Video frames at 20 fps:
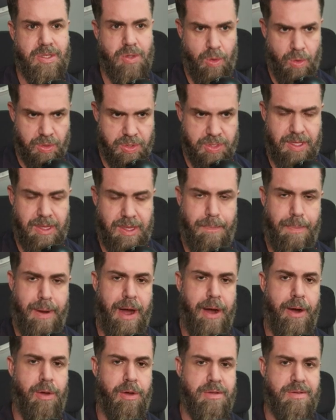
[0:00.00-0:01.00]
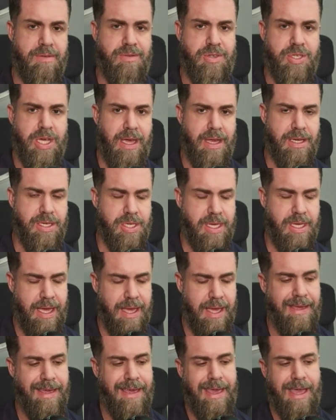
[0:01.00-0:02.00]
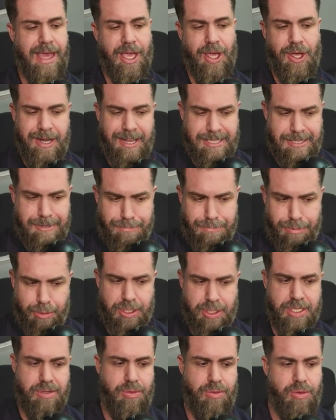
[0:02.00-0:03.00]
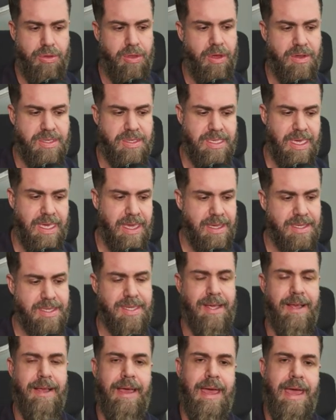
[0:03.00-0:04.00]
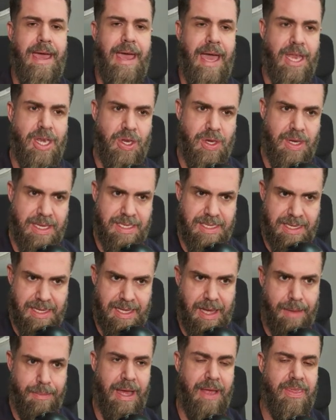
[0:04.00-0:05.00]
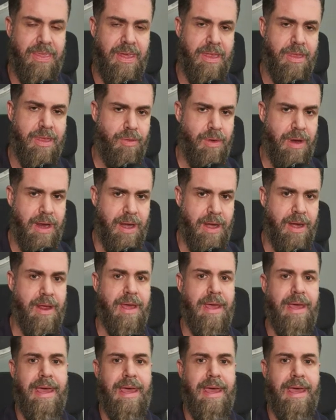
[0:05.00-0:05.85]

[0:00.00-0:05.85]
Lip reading: also the paradox of change, okay? You need to push through those things and you need to come out the other end.